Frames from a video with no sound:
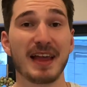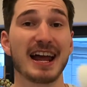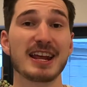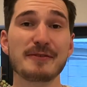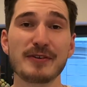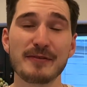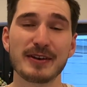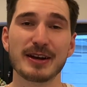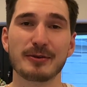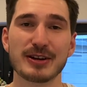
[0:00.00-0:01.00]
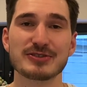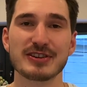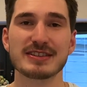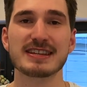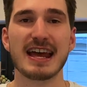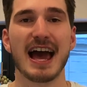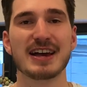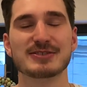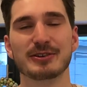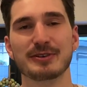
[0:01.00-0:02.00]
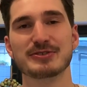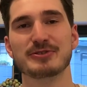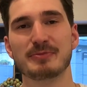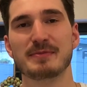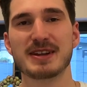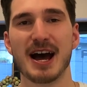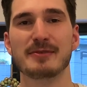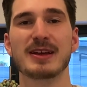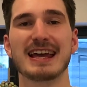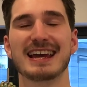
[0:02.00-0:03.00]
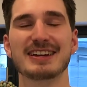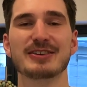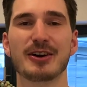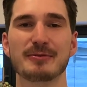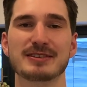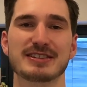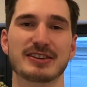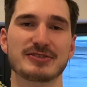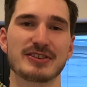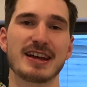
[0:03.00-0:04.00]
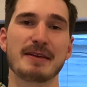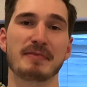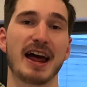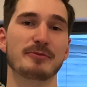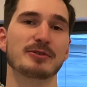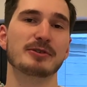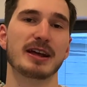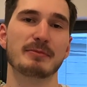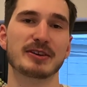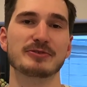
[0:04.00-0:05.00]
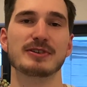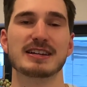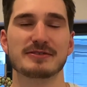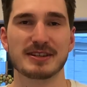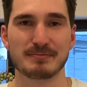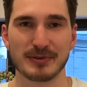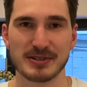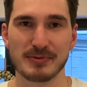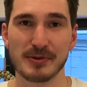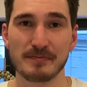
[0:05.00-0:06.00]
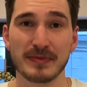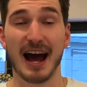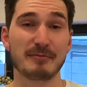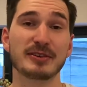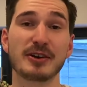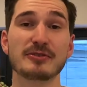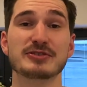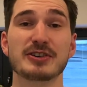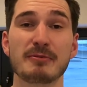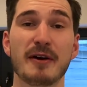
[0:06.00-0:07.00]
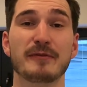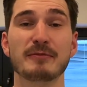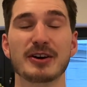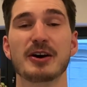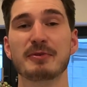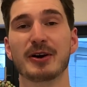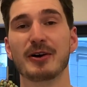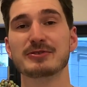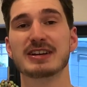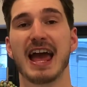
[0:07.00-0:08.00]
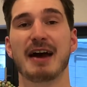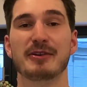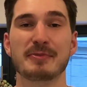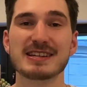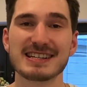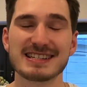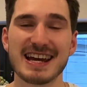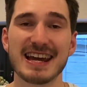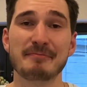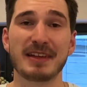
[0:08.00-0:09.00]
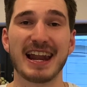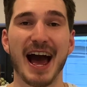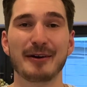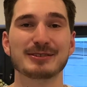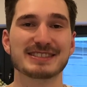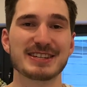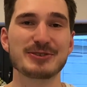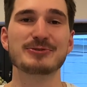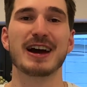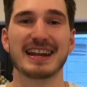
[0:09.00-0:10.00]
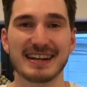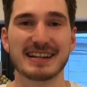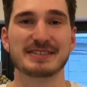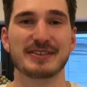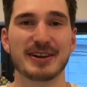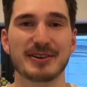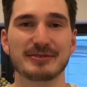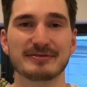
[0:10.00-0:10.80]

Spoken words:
And if you have any questions, as always, drop them down in the comment section and we'll get back to you as soon as possible. I've been Coach Tom from the Herba Coach. Have an amazing day and I will see you in the next video.